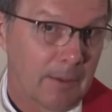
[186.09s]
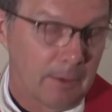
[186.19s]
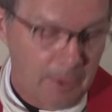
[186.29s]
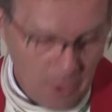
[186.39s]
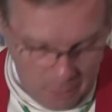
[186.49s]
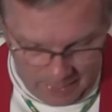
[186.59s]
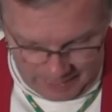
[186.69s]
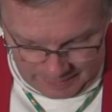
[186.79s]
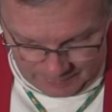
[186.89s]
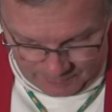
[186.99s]
or
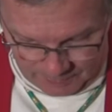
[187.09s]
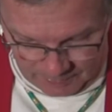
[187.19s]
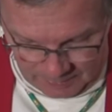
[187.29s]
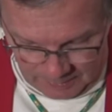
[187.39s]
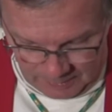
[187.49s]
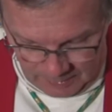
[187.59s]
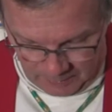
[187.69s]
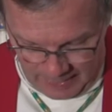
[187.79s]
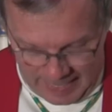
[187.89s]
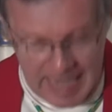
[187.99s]
annoyance,
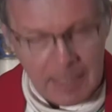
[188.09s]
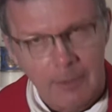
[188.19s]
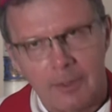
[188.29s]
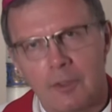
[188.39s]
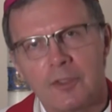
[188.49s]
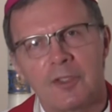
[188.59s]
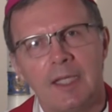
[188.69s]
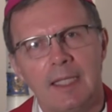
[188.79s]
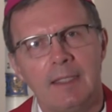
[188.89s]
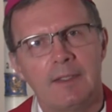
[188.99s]
or anger at those
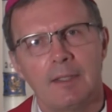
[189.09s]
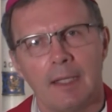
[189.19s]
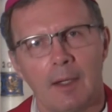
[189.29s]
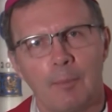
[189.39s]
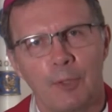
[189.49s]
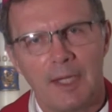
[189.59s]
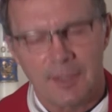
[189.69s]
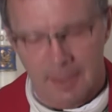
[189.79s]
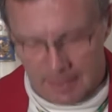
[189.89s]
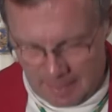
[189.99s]
things that are
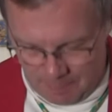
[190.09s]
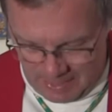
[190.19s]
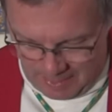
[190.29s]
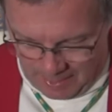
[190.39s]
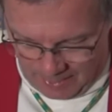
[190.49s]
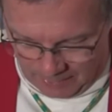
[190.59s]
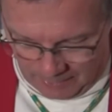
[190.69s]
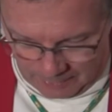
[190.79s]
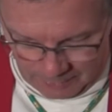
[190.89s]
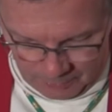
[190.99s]
presently beyond
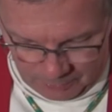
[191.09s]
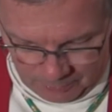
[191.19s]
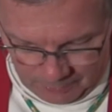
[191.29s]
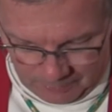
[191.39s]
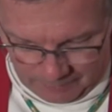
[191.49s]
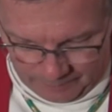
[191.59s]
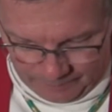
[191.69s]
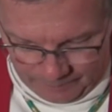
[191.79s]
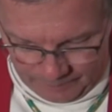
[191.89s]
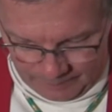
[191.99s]
our control.
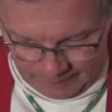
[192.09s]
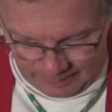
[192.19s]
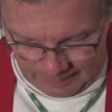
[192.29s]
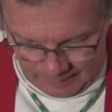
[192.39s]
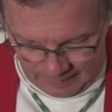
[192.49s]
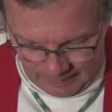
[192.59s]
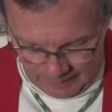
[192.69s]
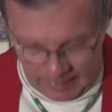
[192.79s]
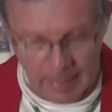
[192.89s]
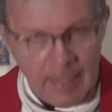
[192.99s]

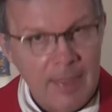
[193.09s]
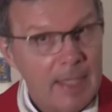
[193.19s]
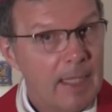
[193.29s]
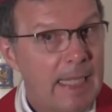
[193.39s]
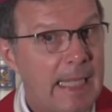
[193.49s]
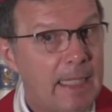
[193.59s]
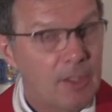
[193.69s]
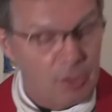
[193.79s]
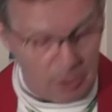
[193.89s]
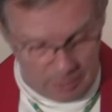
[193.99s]
And then the heat
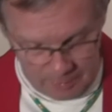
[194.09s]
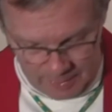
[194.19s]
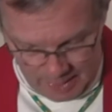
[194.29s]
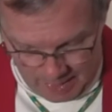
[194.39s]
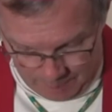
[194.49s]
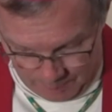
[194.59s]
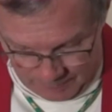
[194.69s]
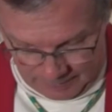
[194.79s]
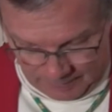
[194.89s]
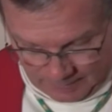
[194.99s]
is turned
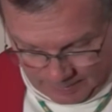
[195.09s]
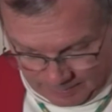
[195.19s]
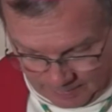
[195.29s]
up in the